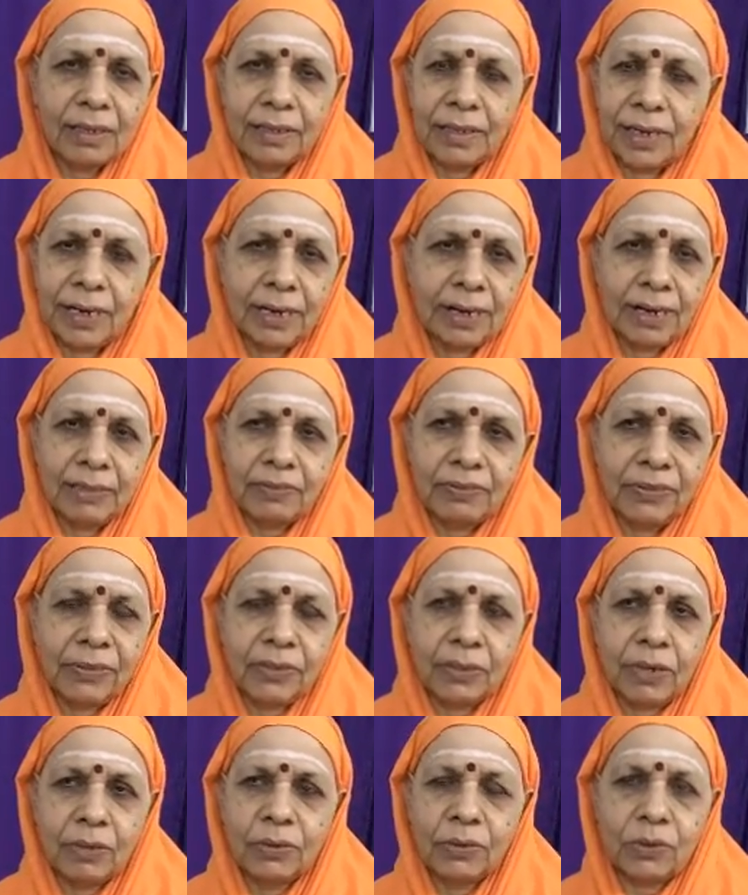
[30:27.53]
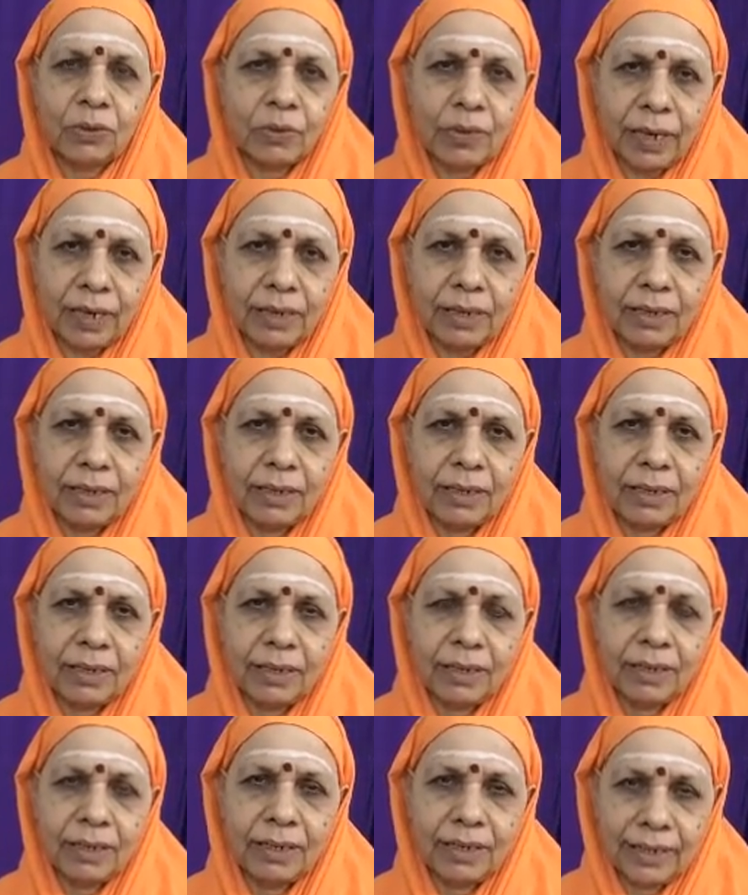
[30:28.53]
Their life is also what?
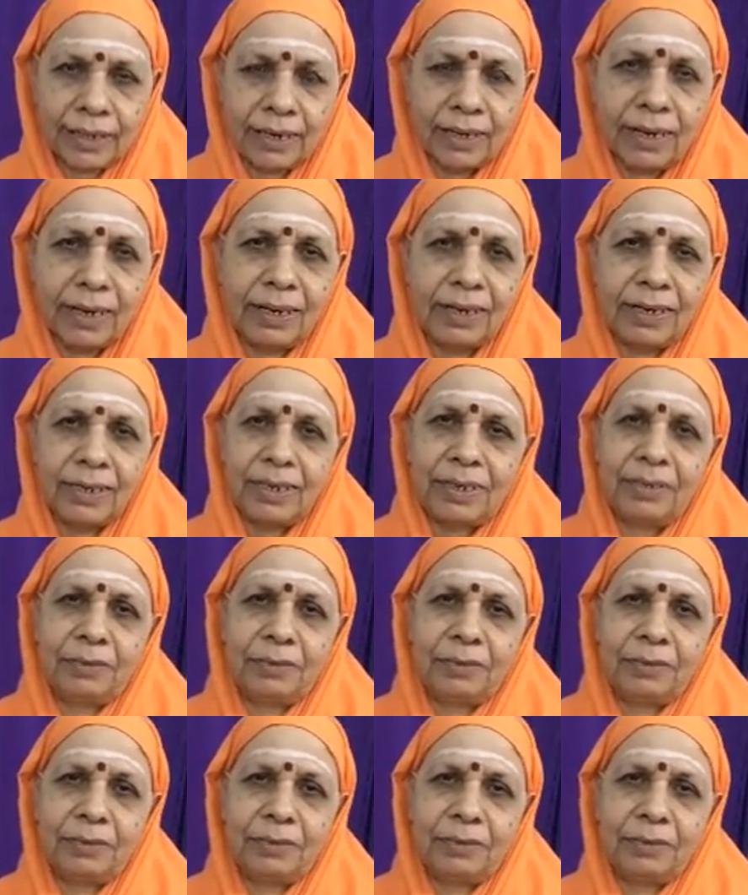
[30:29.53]
Real. Huh?